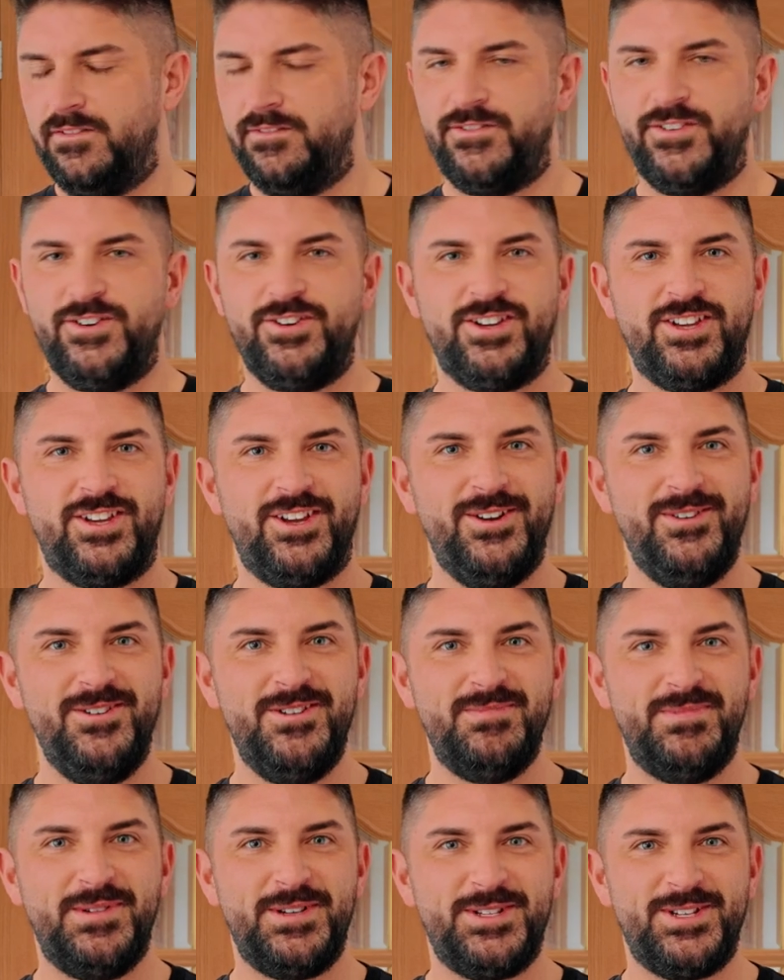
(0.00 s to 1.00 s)
Fuck you,
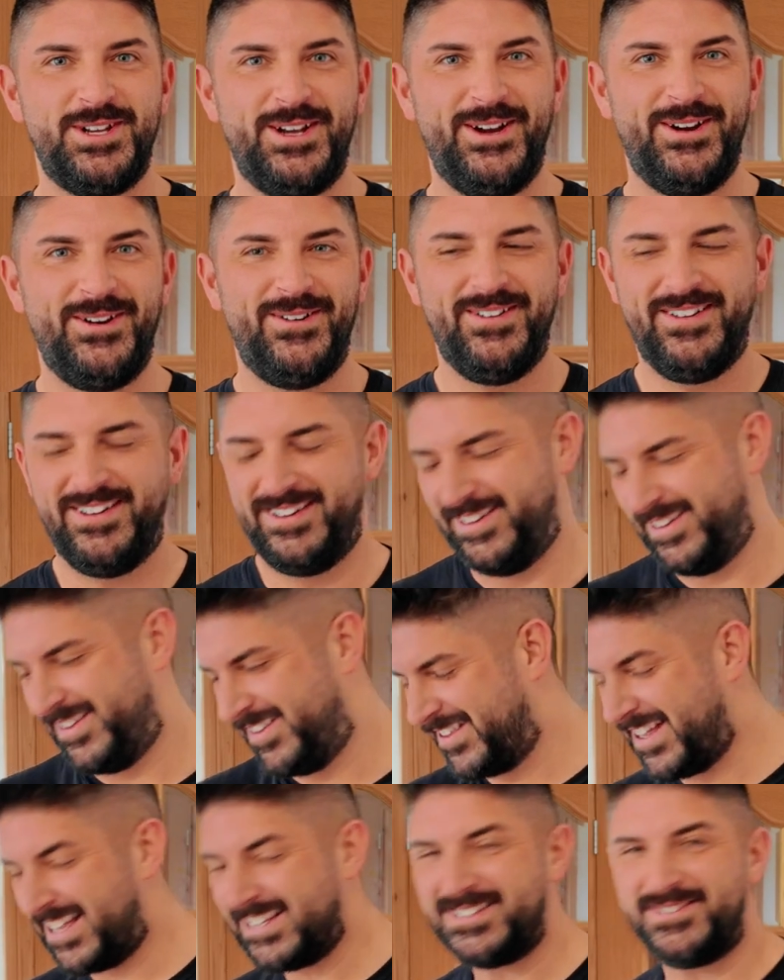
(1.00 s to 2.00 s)
number 2.
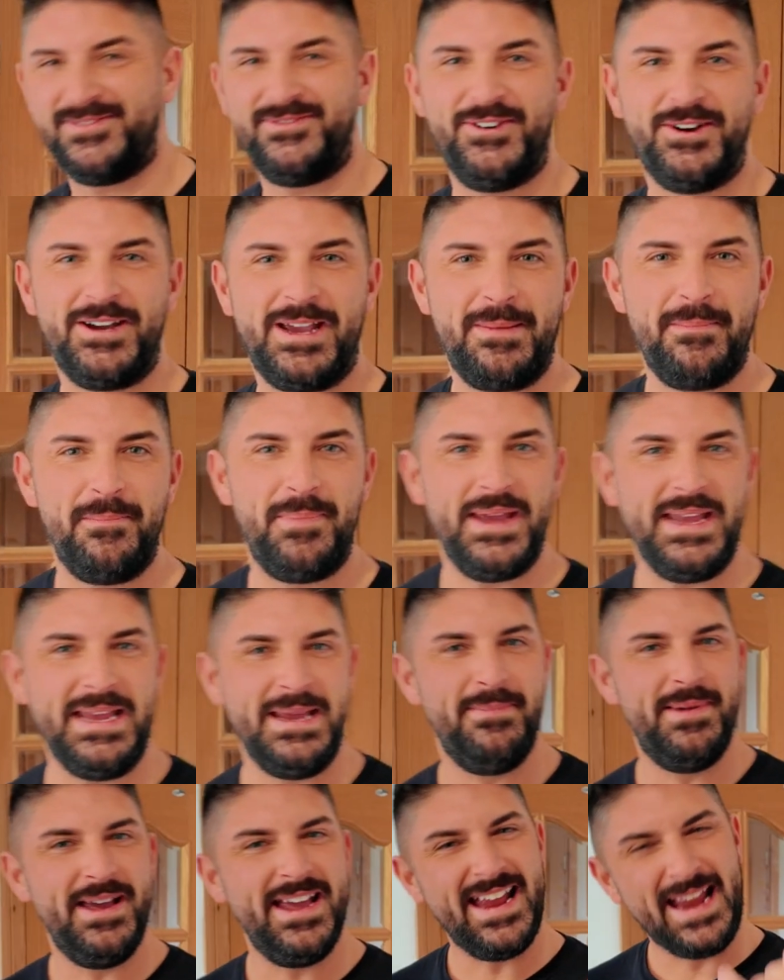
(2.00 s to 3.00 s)
That's a fucking
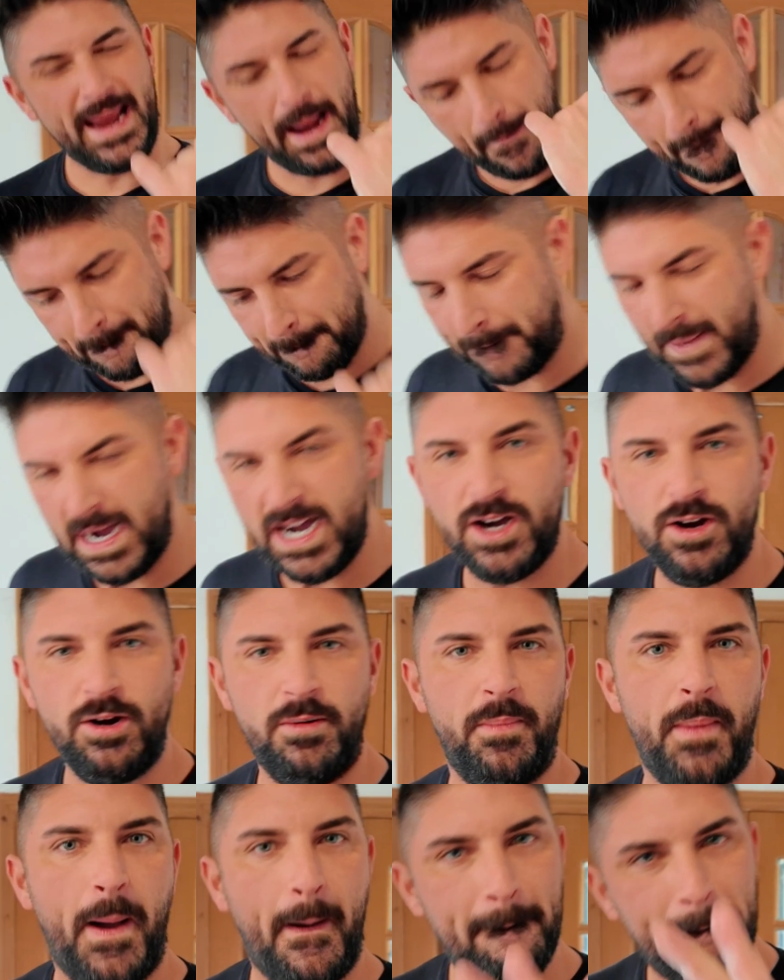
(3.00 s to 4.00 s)
PB.
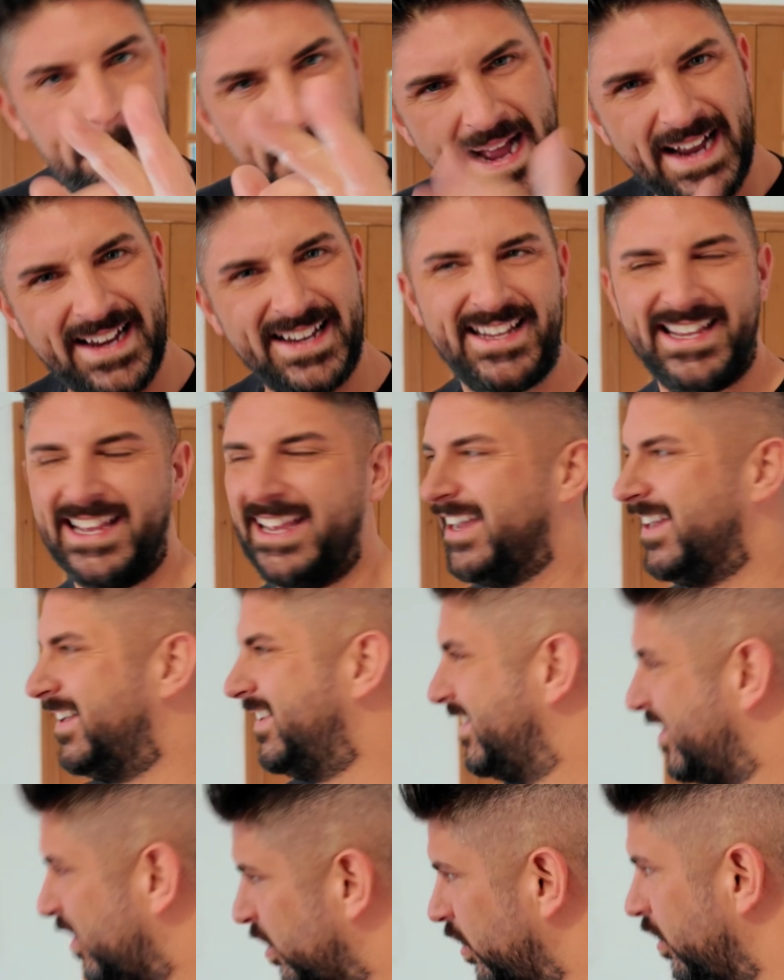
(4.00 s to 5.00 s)
Boom. Bank
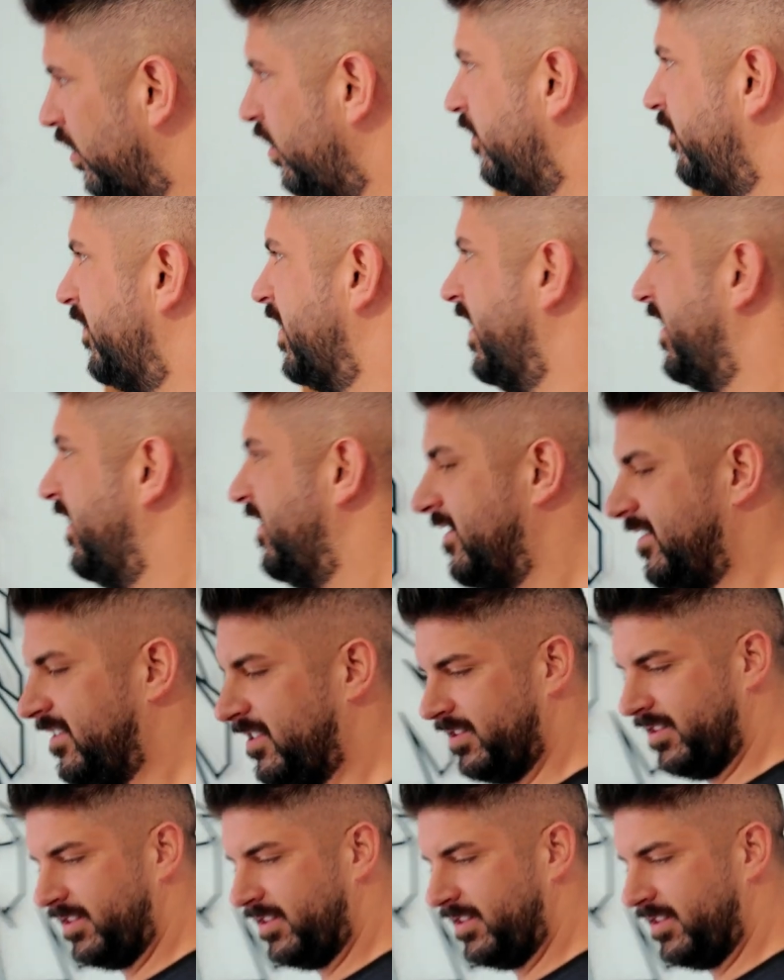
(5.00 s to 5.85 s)
it. Love it.